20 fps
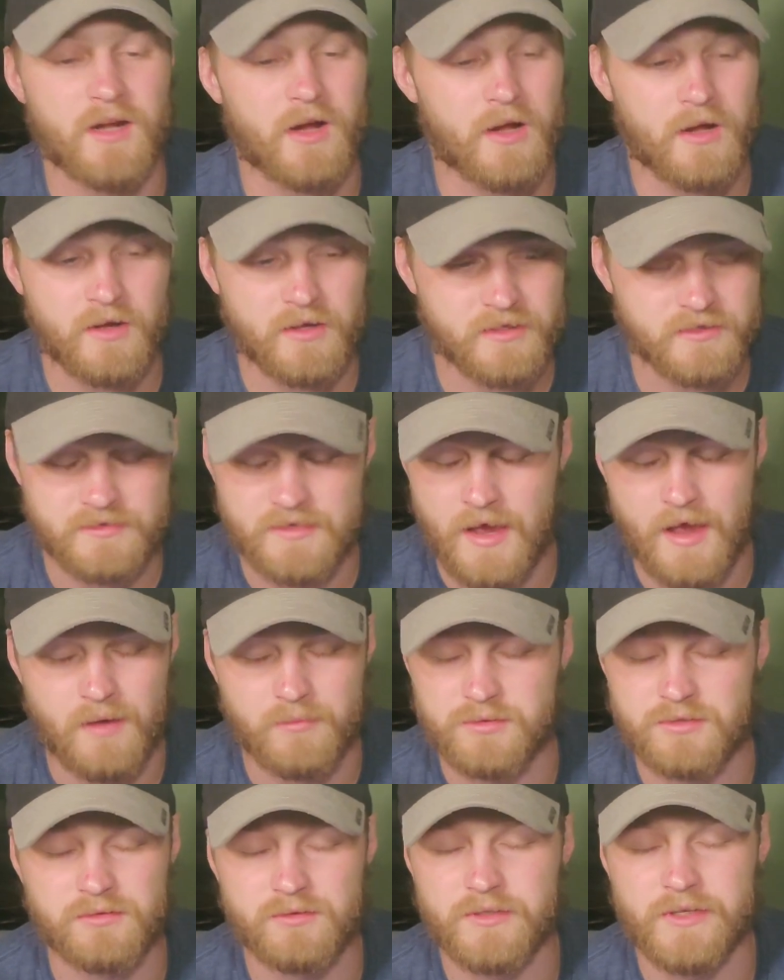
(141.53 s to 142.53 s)
Uh, it's
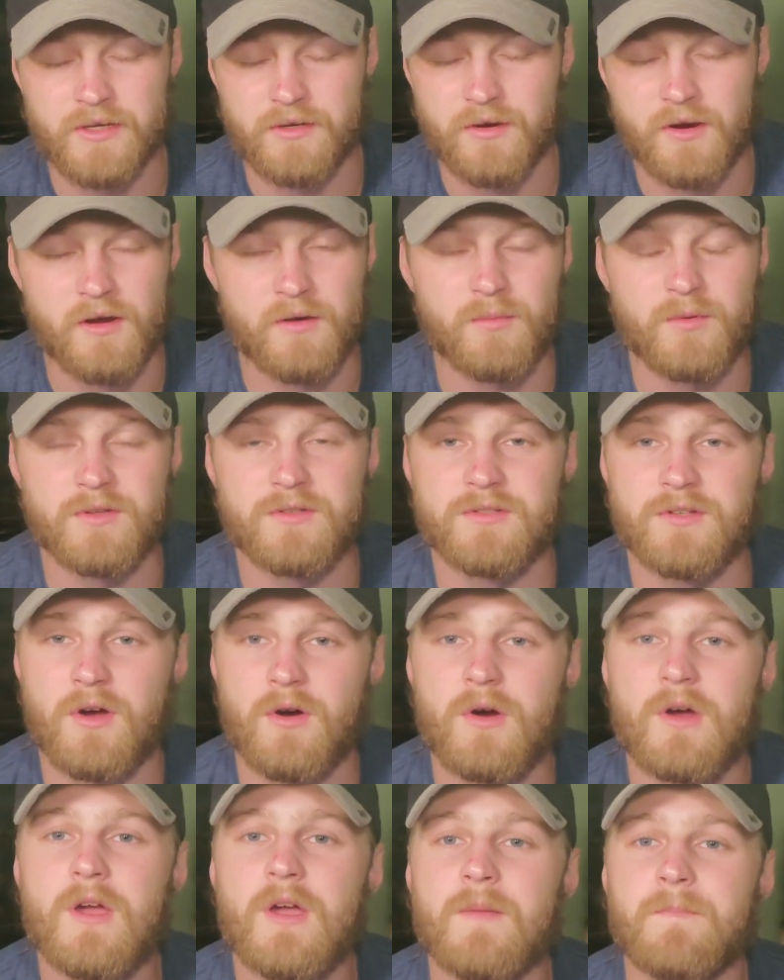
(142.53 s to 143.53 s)
absolutely incredible.
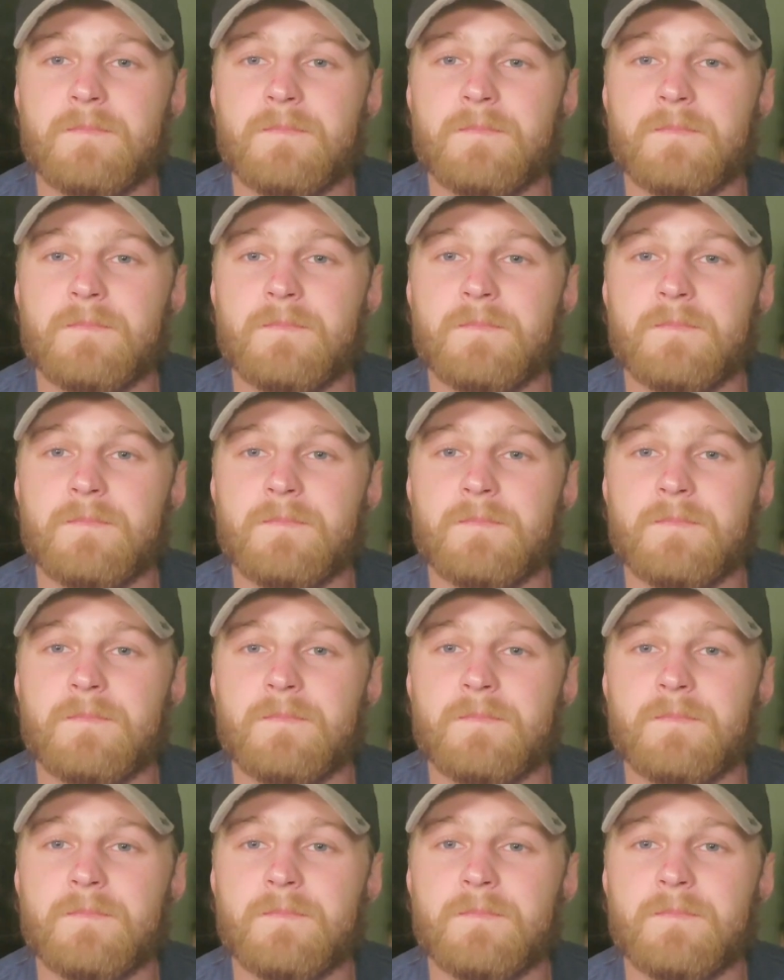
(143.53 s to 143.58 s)
So